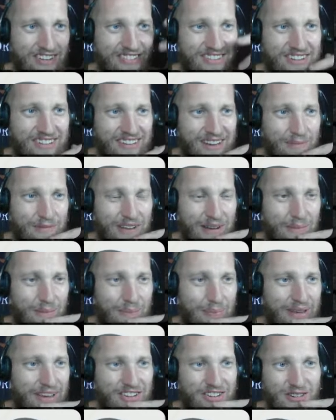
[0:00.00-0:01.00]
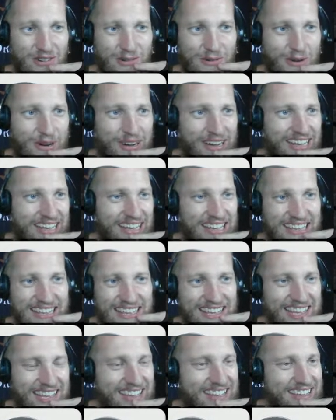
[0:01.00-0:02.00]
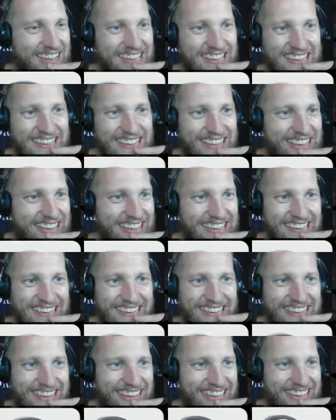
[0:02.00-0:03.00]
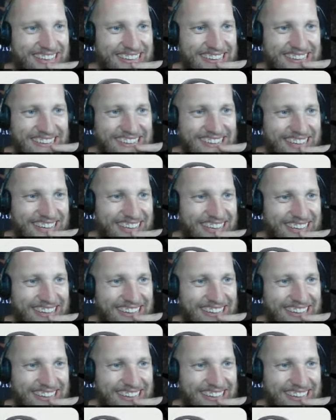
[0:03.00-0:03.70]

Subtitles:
I've not heard. Well, I feel like an idiot now.